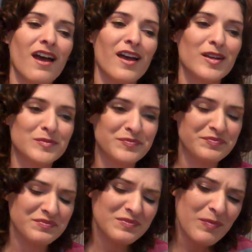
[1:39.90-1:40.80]

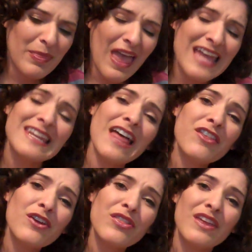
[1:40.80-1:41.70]

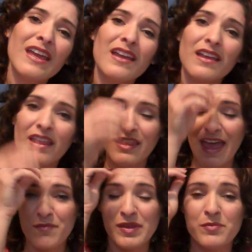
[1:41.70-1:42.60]
Another thing
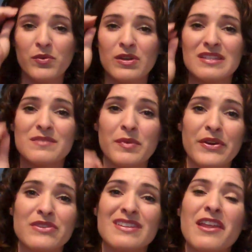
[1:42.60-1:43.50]
that people
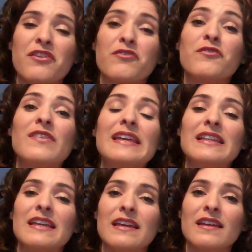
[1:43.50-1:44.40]
experience, another
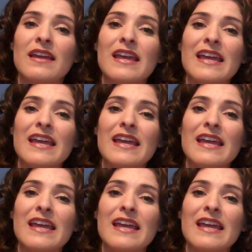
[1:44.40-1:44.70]
feeling,